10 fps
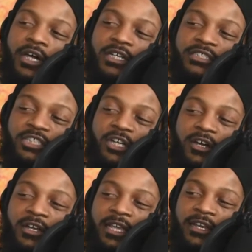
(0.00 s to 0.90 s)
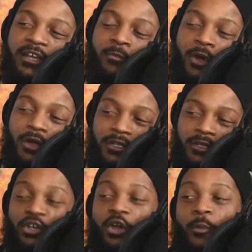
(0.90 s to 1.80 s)
Sean and Marlon.
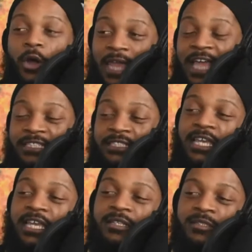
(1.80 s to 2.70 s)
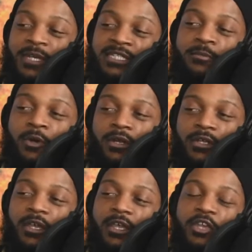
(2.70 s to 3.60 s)
Marlon, especially
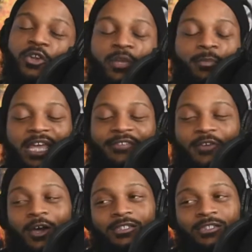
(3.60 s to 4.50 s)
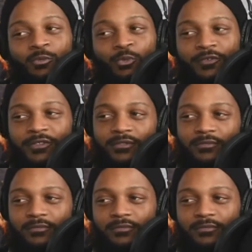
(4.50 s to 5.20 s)
Marlon. He pays for all his own movies.